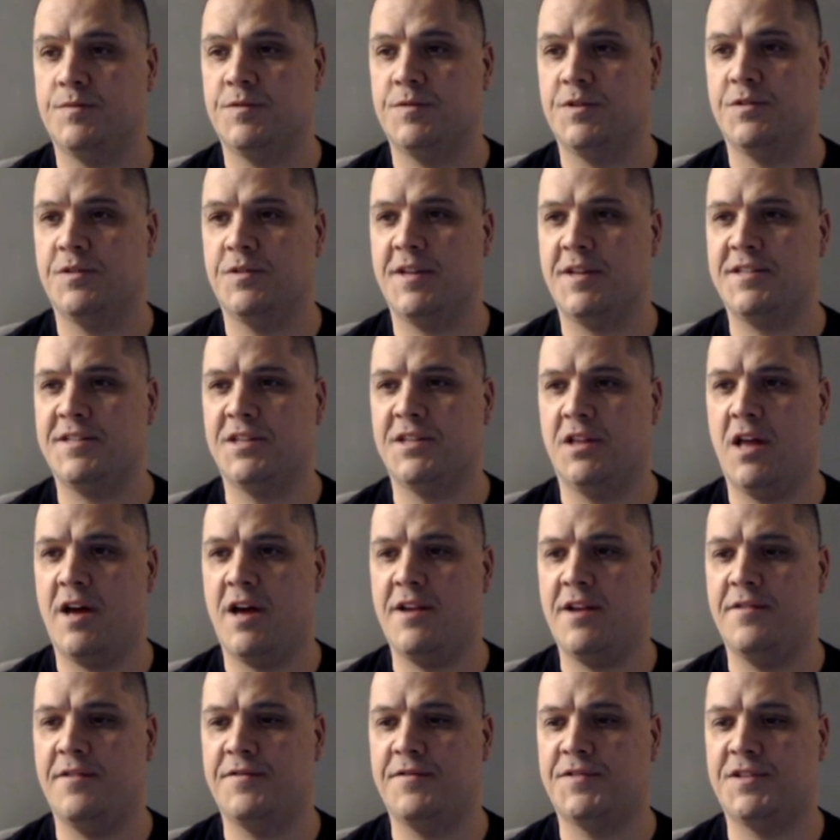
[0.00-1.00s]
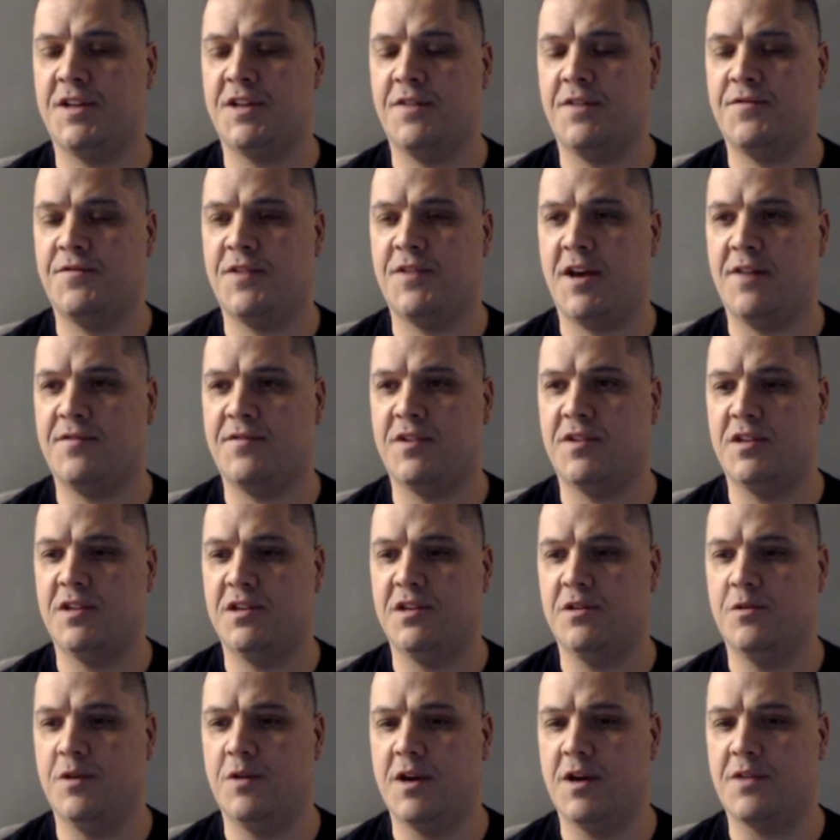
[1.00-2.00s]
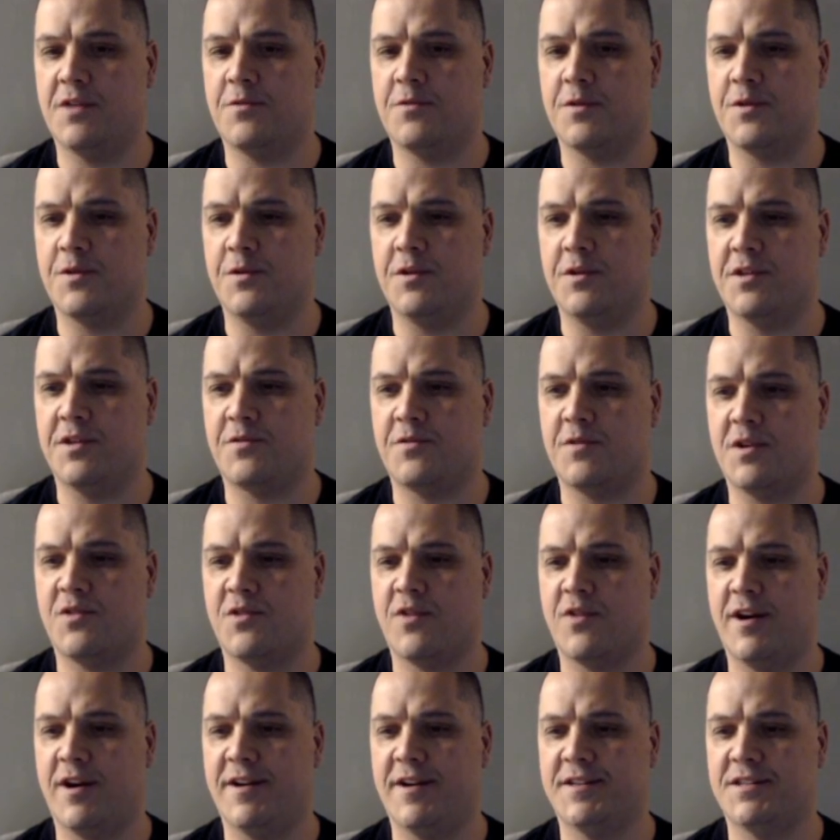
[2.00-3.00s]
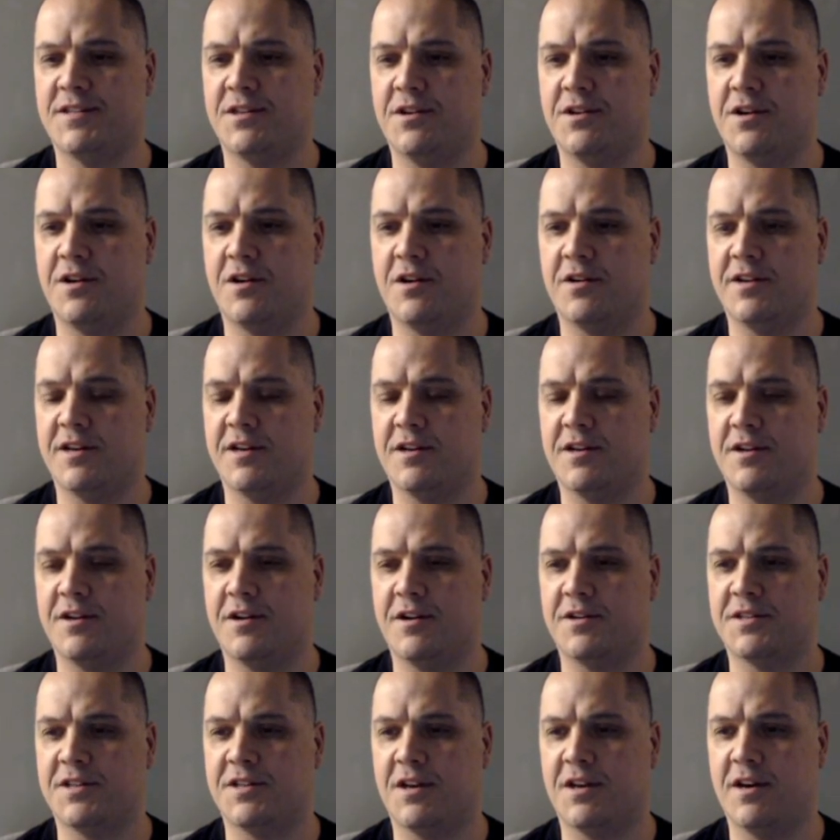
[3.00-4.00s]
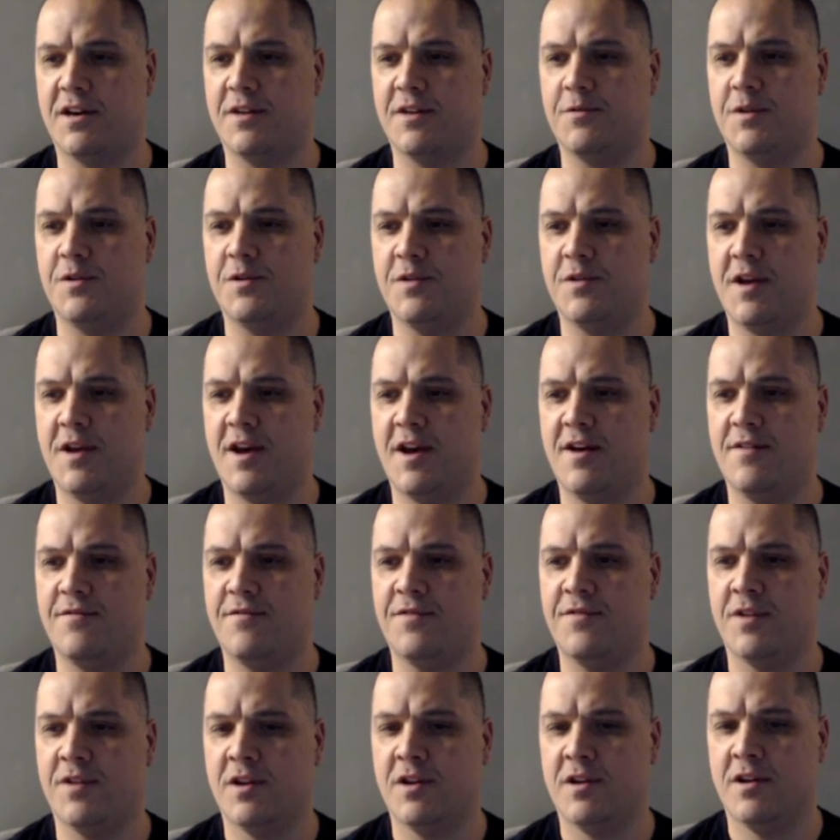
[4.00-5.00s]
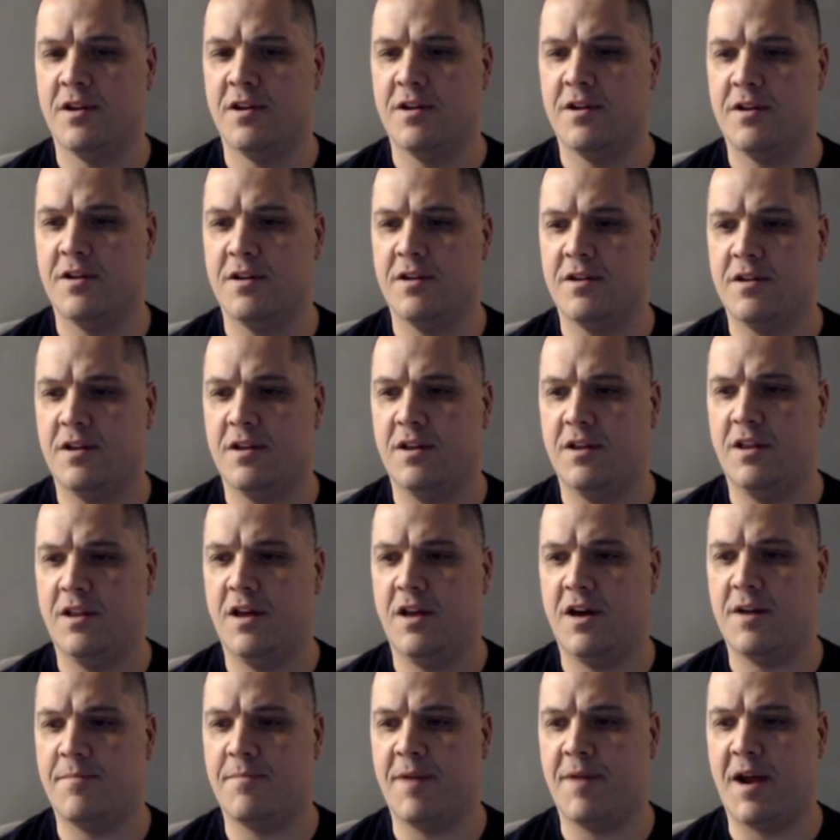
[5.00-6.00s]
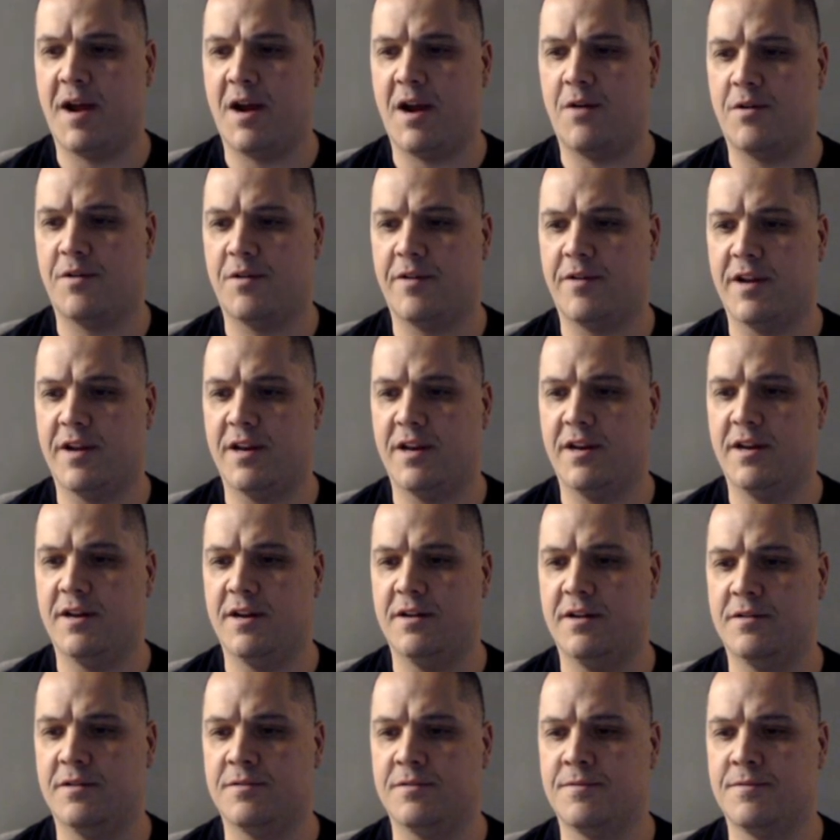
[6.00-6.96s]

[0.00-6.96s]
That's a lot of stuff to have to deal with only 3 credits on our side. We don't have a lot of power right now.